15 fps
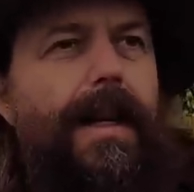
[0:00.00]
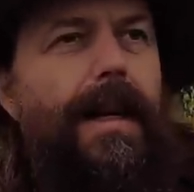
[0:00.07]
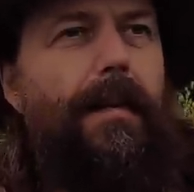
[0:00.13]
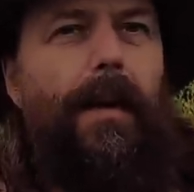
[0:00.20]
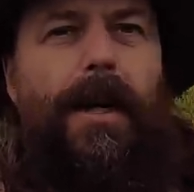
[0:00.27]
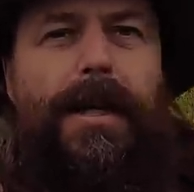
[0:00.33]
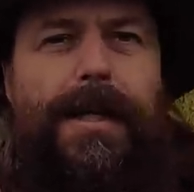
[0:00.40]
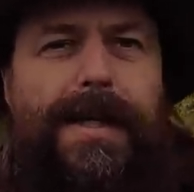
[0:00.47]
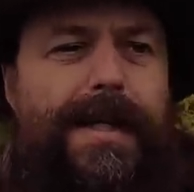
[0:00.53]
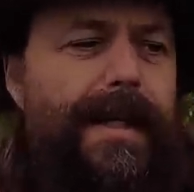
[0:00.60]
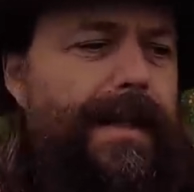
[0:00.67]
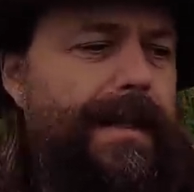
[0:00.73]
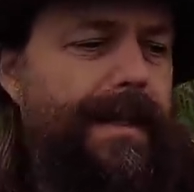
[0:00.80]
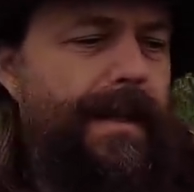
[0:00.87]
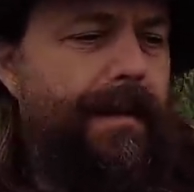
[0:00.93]
And why is
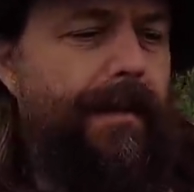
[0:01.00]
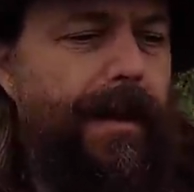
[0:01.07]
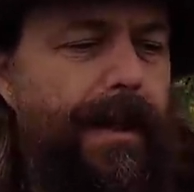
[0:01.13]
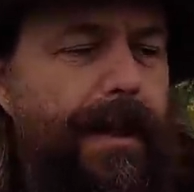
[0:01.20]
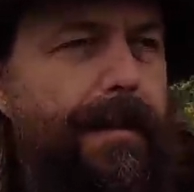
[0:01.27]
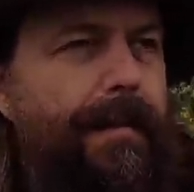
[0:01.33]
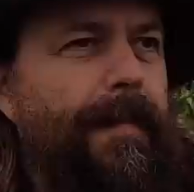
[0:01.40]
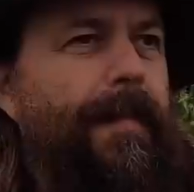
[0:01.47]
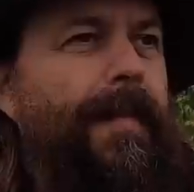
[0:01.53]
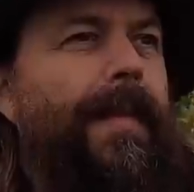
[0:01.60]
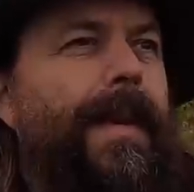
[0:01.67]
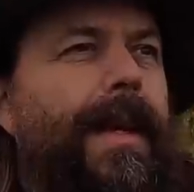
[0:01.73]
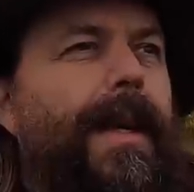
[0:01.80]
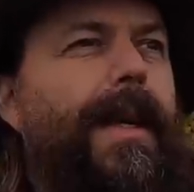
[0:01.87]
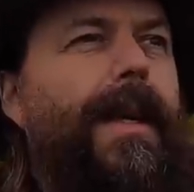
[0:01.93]
that? Well,
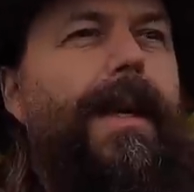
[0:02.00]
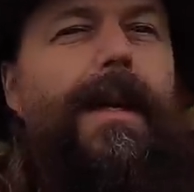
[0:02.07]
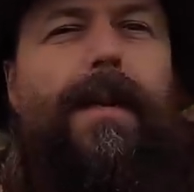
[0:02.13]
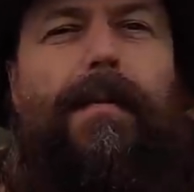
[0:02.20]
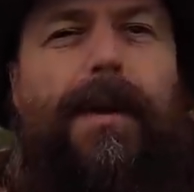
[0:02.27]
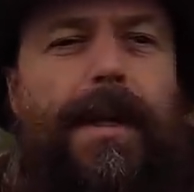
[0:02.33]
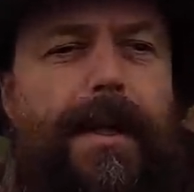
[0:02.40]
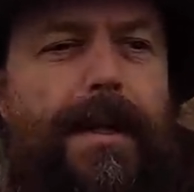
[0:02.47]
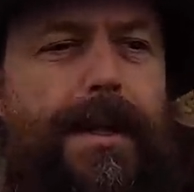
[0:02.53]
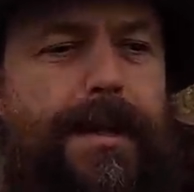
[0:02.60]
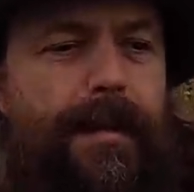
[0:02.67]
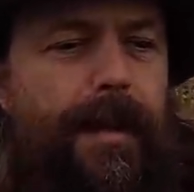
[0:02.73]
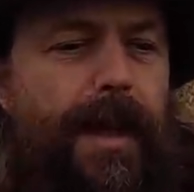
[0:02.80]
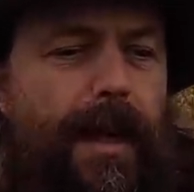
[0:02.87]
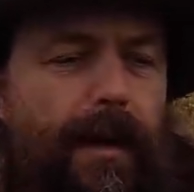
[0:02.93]

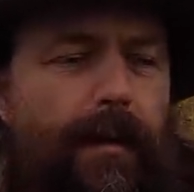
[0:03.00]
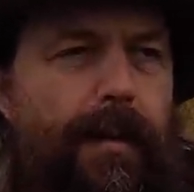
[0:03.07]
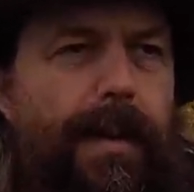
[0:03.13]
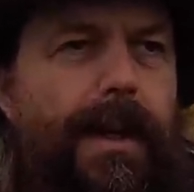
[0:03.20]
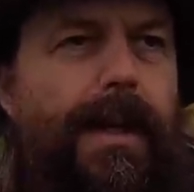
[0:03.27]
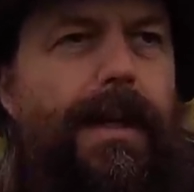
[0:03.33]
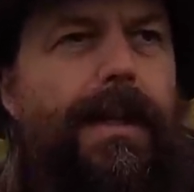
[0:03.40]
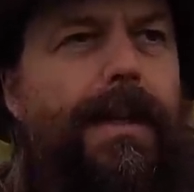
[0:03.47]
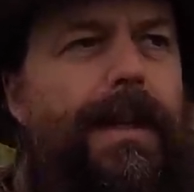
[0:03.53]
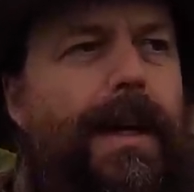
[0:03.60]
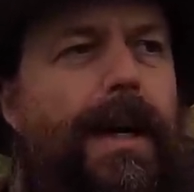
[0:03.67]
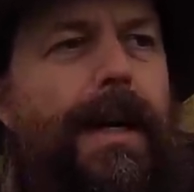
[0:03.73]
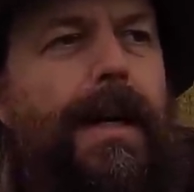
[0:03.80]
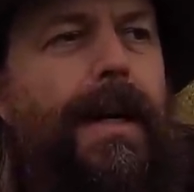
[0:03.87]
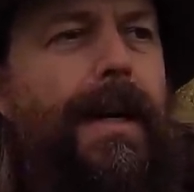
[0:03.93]
because we have been
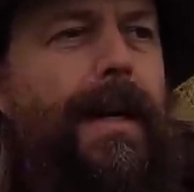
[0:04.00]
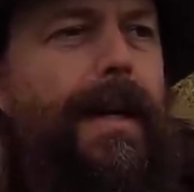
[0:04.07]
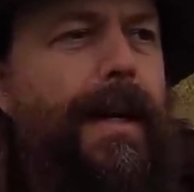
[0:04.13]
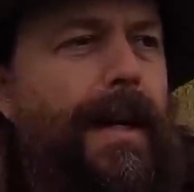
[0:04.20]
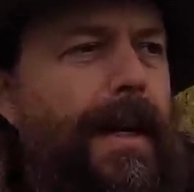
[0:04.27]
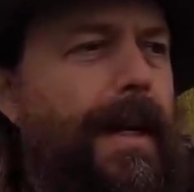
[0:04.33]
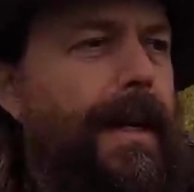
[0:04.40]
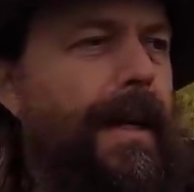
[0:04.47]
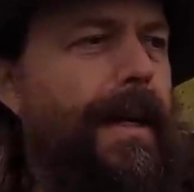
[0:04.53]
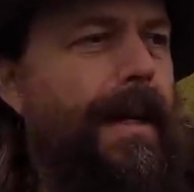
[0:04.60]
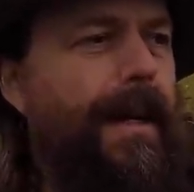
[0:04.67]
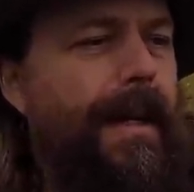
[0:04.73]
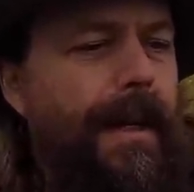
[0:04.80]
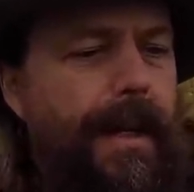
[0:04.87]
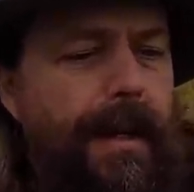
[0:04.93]

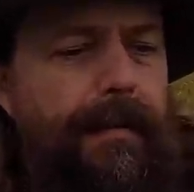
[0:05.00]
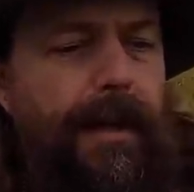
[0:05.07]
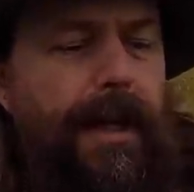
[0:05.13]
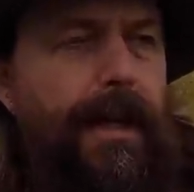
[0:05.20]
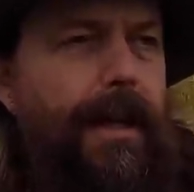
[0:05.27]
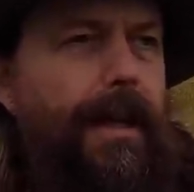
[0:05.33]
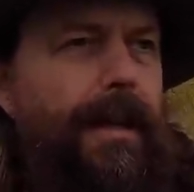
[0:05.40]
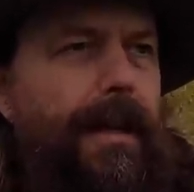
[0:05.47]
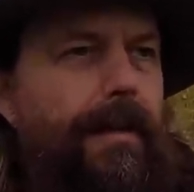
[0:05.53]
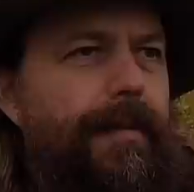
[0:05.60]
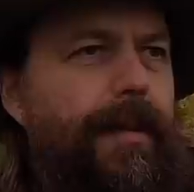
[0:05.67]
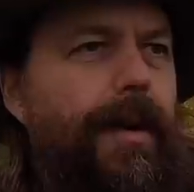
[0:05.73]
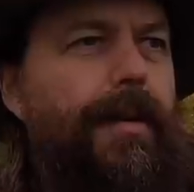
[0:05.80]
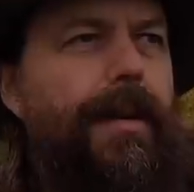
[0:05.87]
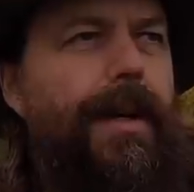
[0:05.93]
living in a
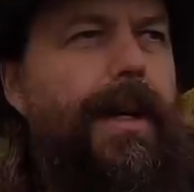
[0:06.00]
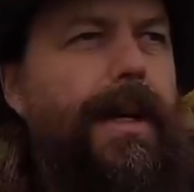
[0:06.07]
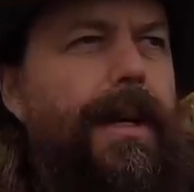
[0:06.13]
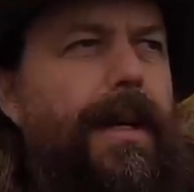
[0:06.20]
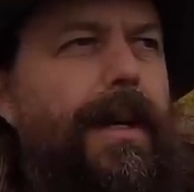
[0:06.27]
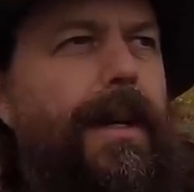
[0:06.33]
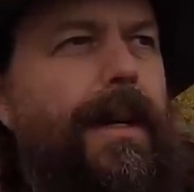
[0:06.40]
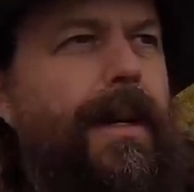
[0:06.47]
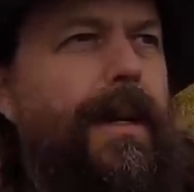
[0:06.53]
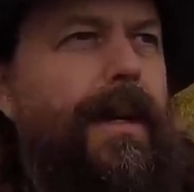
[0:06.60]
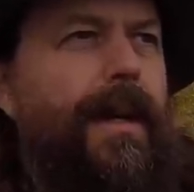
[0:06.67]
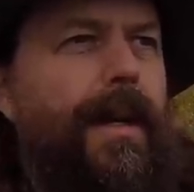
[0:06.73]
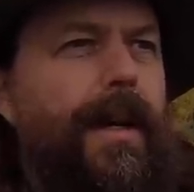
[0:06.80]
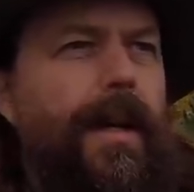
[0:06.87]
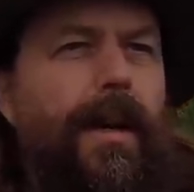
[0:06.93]
very
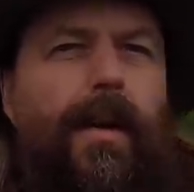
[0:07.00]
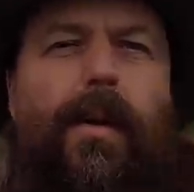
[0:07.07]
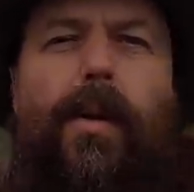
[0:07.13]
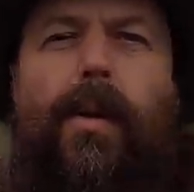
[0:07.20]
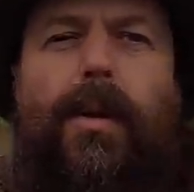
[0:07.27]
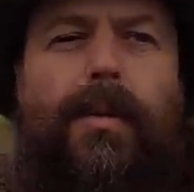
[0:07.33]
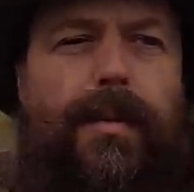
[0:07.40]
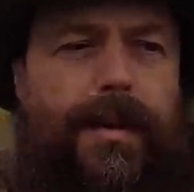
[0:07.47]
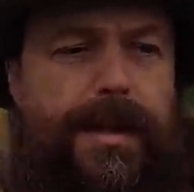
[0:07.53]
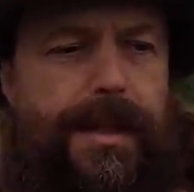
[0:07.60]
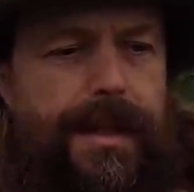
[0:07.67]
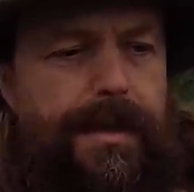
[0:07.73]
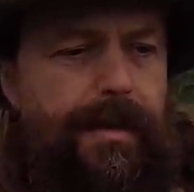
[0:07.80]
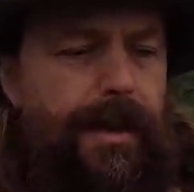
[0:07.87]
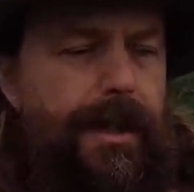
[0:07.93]
awkward
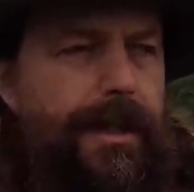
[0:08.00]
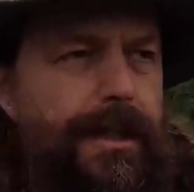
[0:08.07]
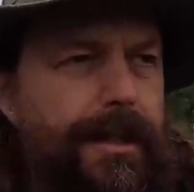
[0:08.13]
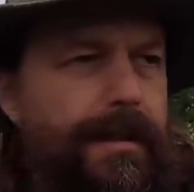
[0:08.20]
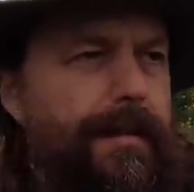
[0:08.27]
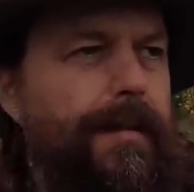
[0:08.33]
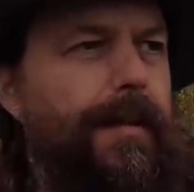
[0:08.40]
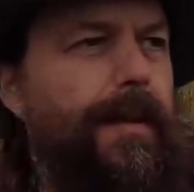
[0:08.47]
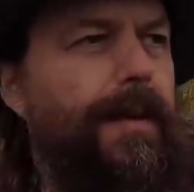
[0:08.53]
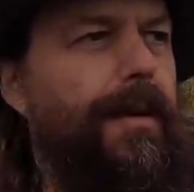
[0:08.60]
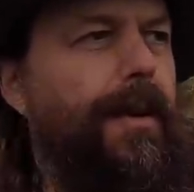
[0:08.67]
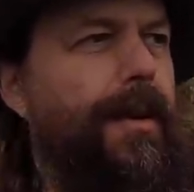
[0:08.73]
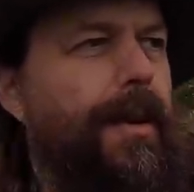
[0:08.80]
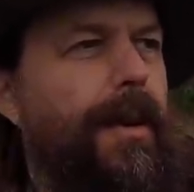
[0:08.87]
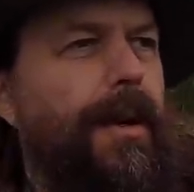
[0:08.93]
situation
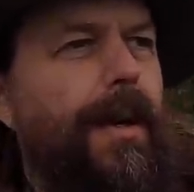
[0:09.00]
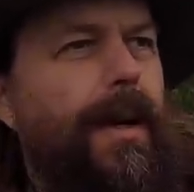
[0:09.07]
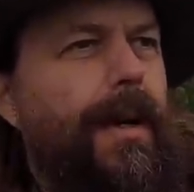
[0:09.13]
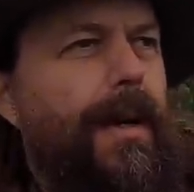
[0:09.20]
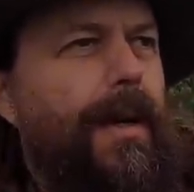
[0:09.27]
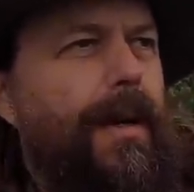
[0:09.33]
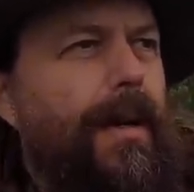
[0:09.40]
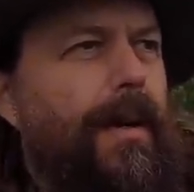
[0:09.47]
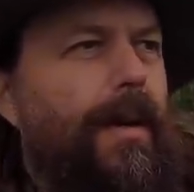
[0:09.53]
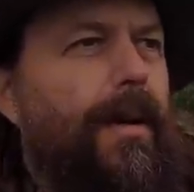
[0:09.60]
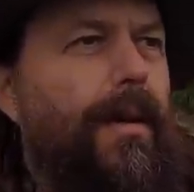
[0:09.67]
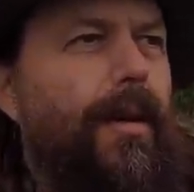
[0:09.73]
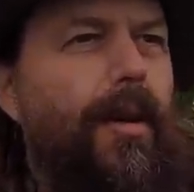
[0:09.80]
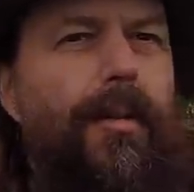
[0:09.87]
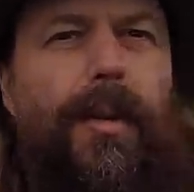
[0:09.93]
for
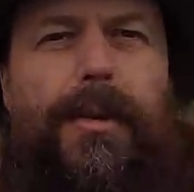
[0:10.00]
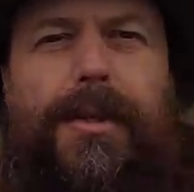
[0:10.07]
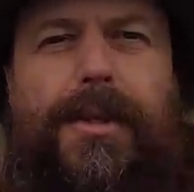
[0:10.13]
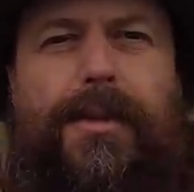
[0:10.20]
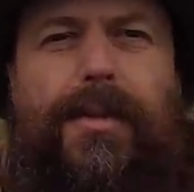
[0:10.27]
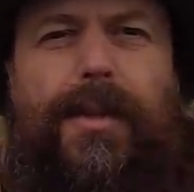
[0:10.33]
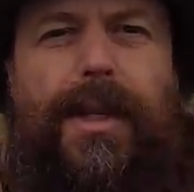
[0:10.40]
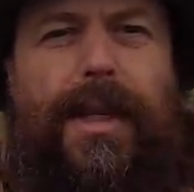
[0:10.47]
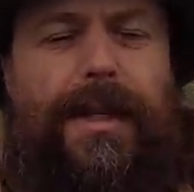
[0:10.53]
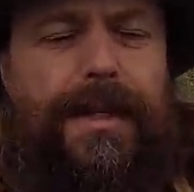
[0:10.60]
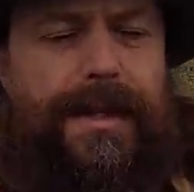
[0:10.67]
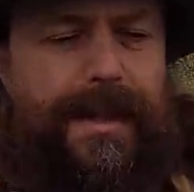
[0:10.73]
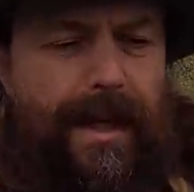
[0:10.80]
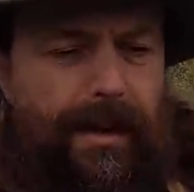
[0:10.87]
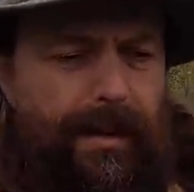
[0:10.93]
almost 2
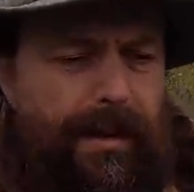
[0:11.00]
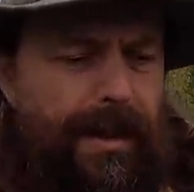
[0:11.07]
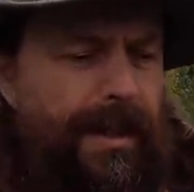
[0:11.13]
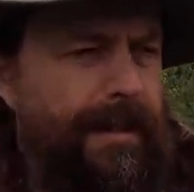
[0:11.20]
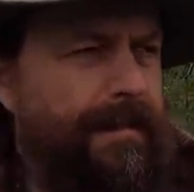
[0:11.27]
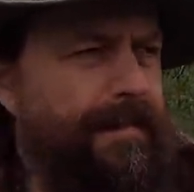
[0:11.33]
years now.